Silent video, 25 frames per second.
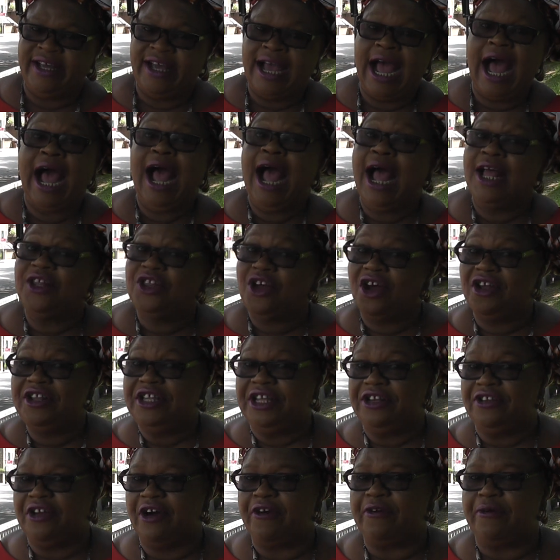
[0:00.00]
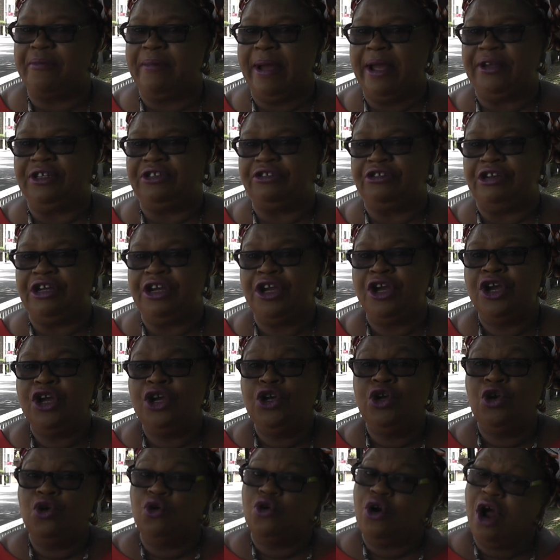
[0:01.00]
I had all the documentary.
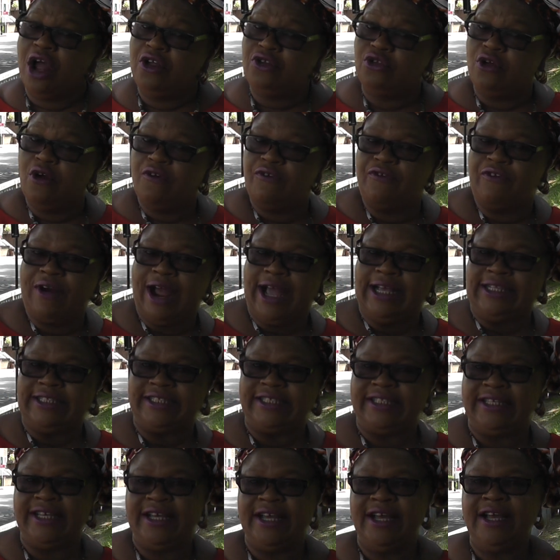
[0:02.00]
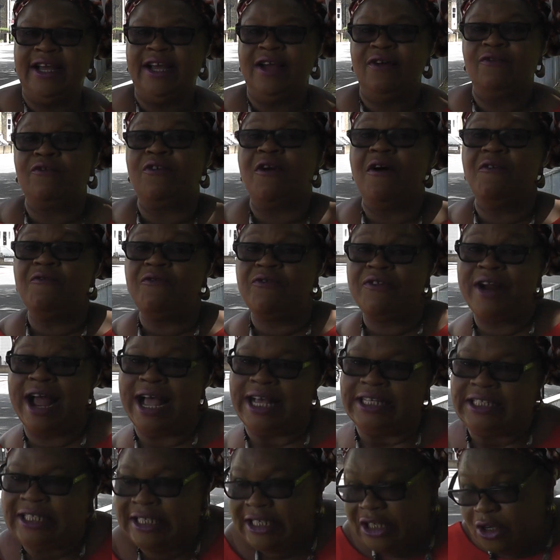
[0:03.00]
You run to France. From
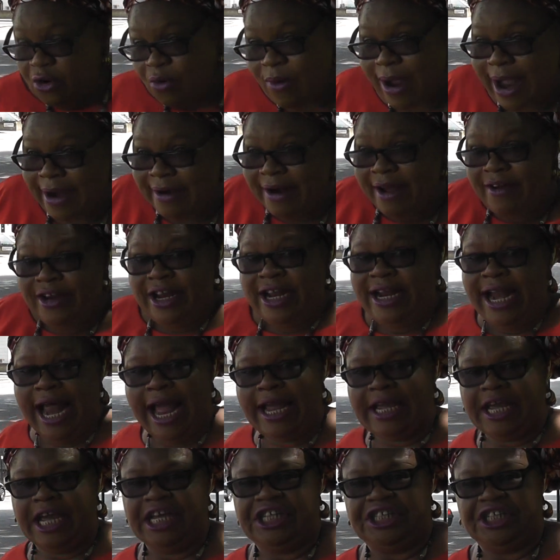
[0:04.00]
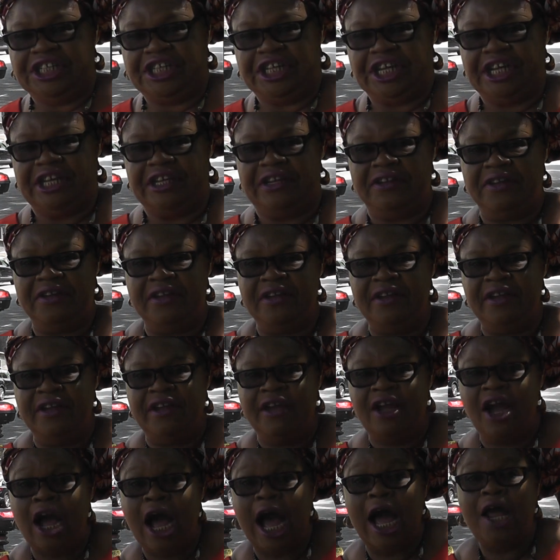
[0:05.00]
France, you were running like a chicken.
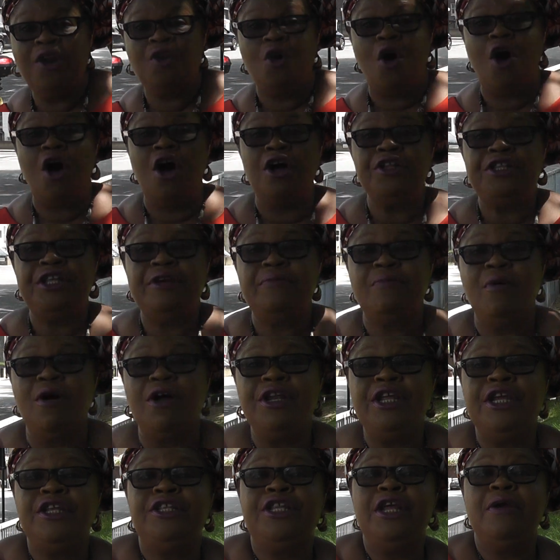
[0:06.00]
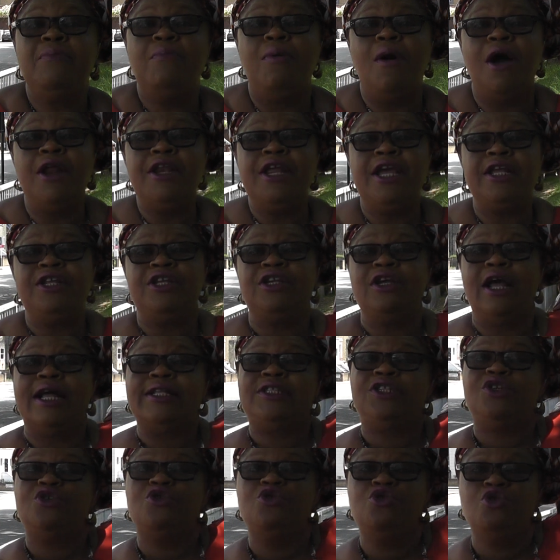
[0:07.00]
And all the money
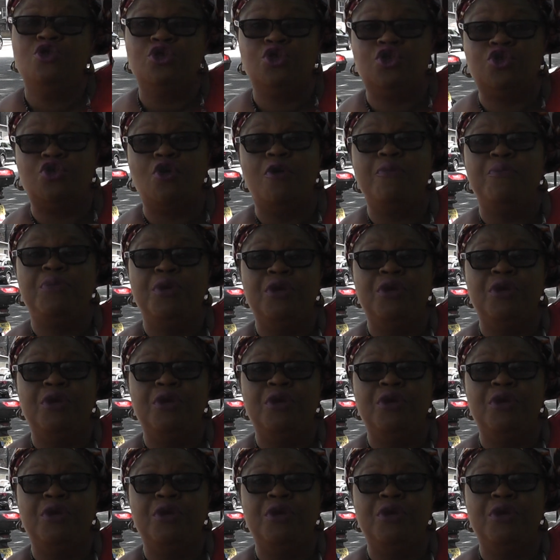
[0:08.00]
that you used to